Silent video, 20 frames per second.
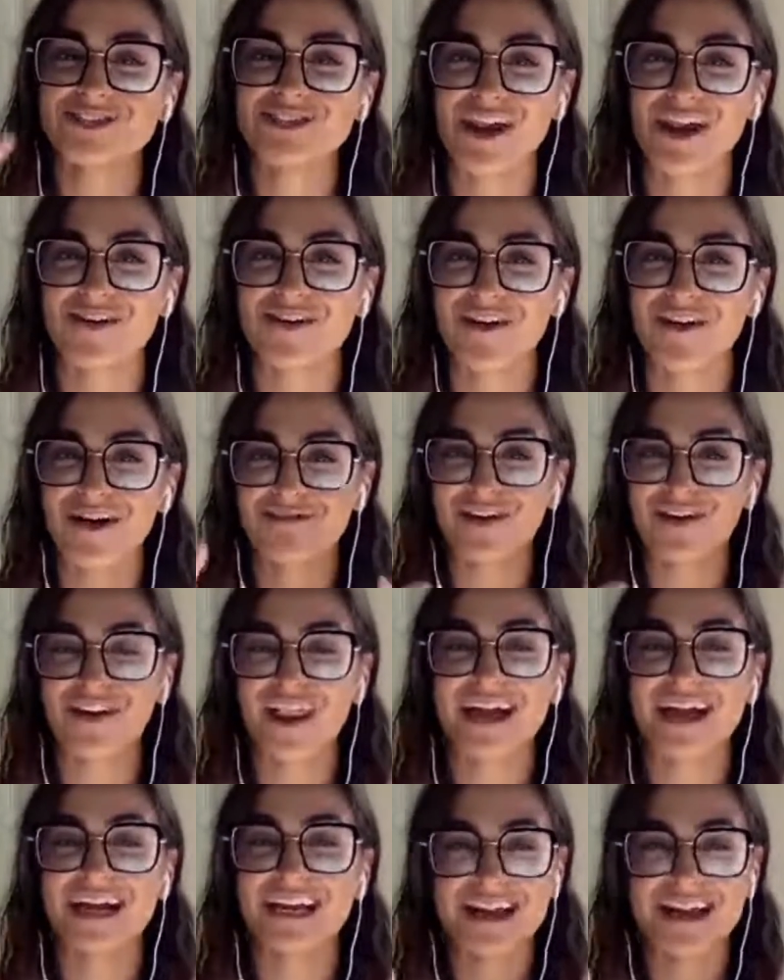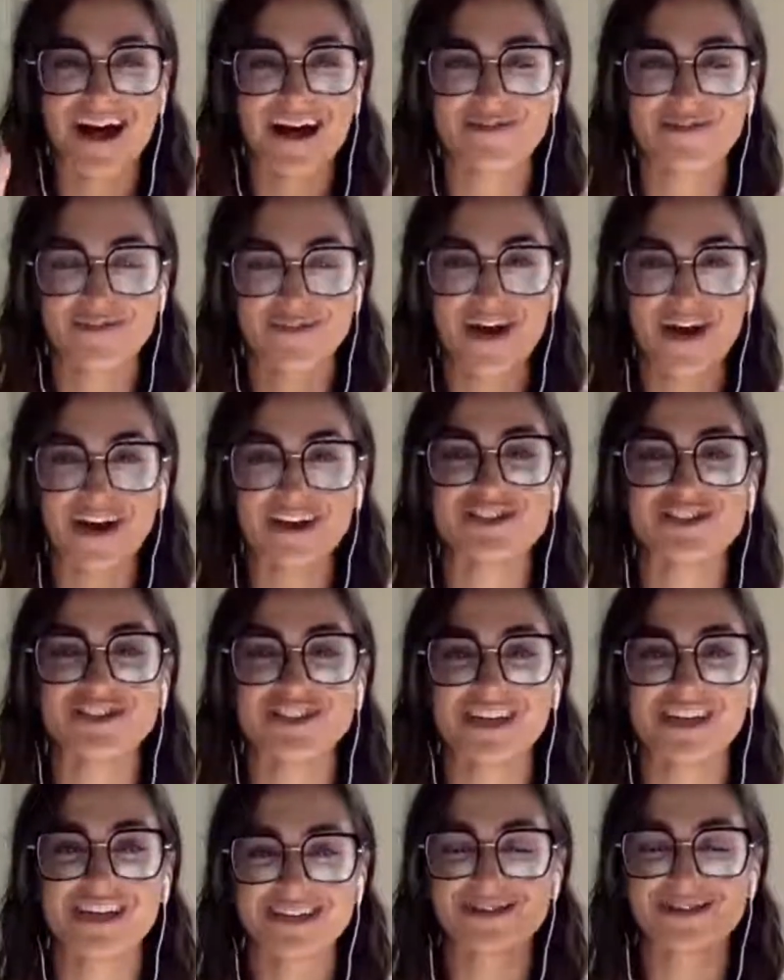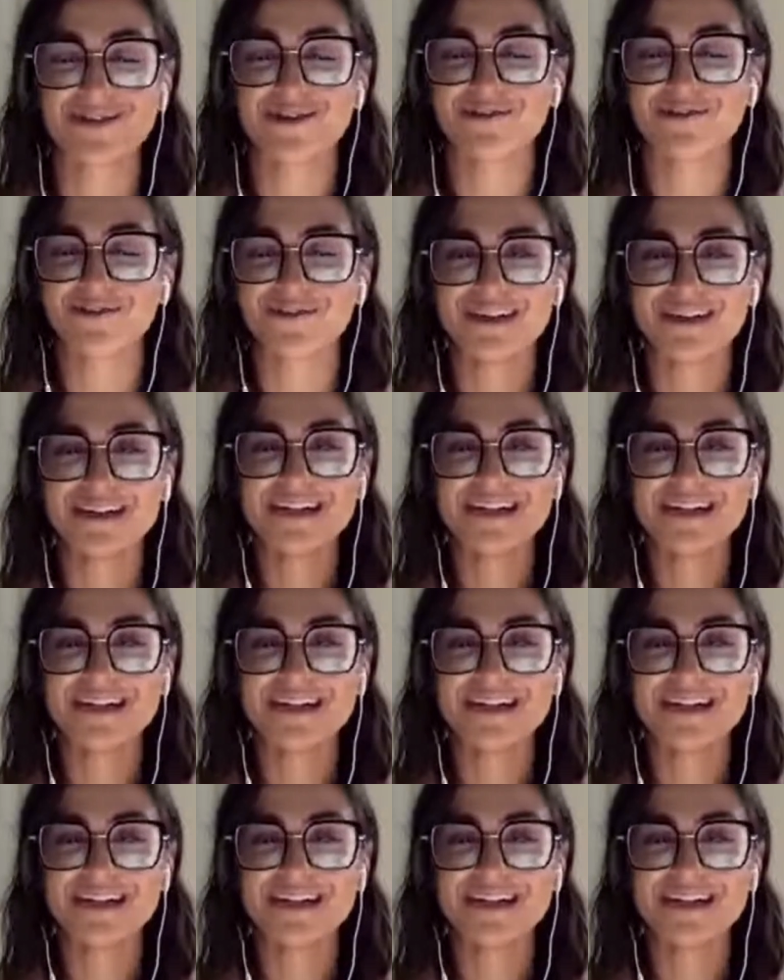I've got like a nice first year, sort of